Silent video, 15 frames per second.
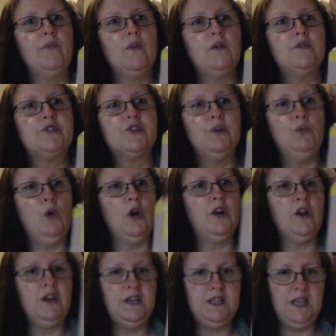So what
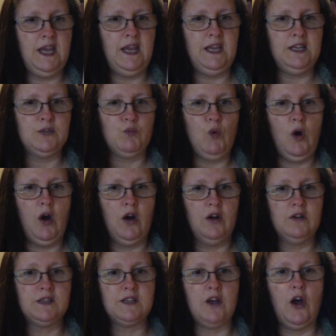I did
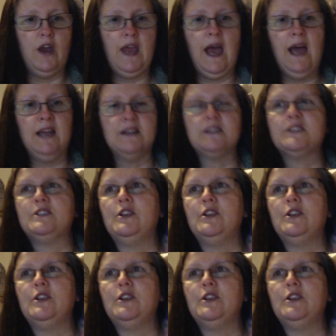was I had